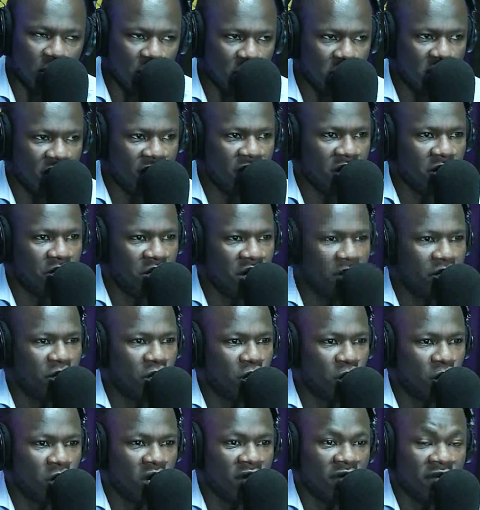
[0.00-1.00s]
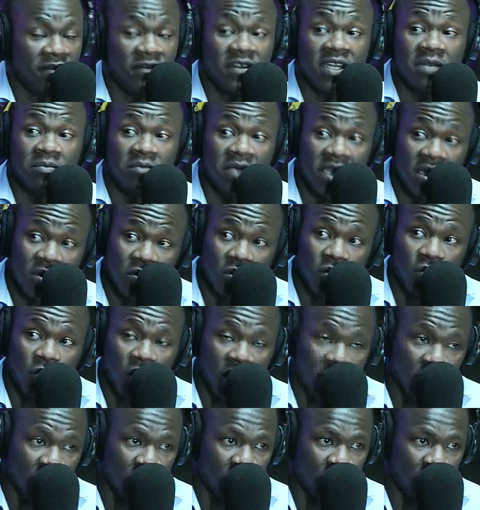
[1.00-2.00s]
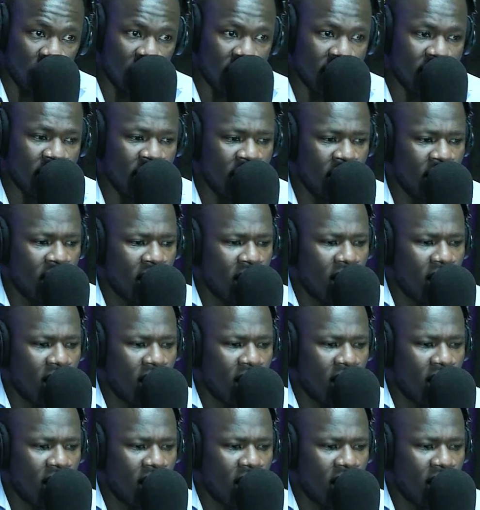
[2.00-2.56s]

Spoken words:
most of the people who have even been on one-on-one,